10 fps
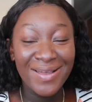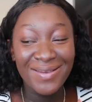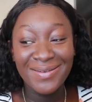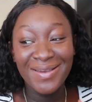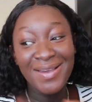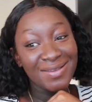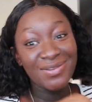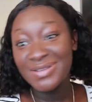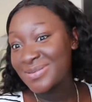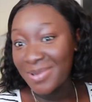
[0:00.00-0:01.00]
Like,
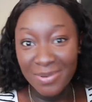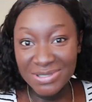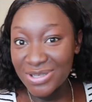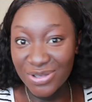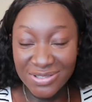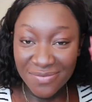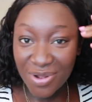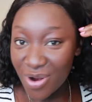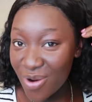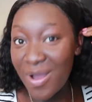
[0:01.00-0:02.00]
you need to be able to tell yourself
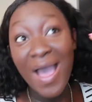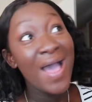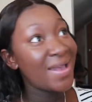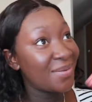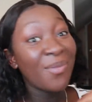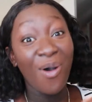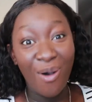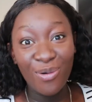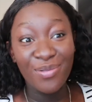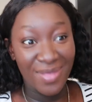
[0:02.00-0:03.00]
that, girl, I am
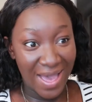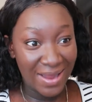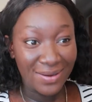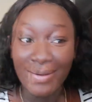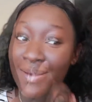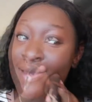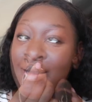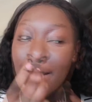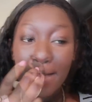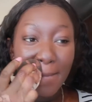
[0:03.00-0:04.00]
all that.
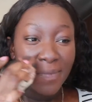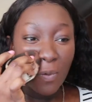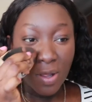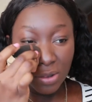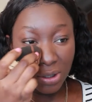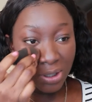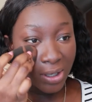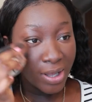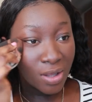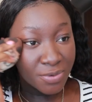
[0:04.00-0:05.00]
The one thing
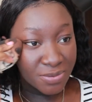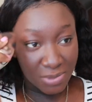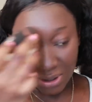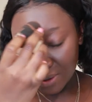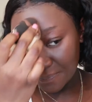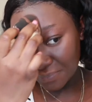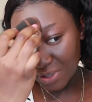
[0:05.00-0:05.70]
that helped me